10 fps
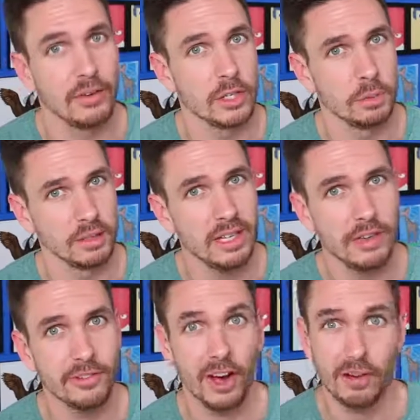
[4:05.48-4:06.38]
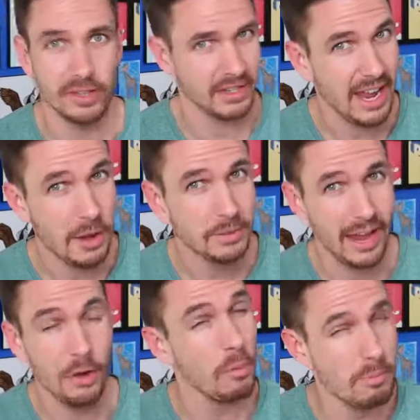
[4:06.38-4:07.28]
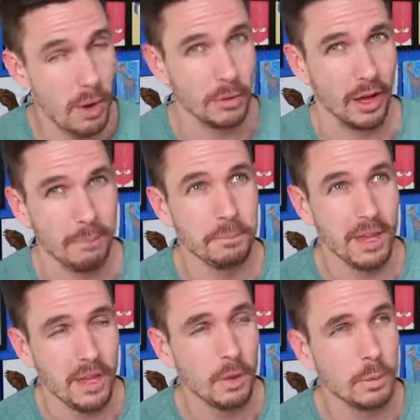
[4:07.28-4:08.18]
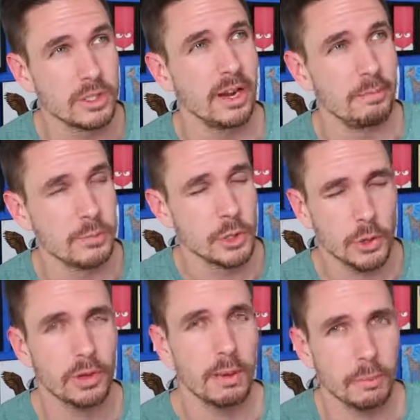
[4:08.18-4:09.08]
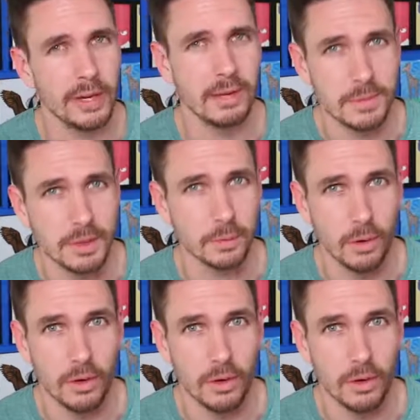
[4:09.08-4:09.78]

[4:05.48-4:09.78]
Island belief of Tamatoa Moana, which I'm sure I'm pronouncing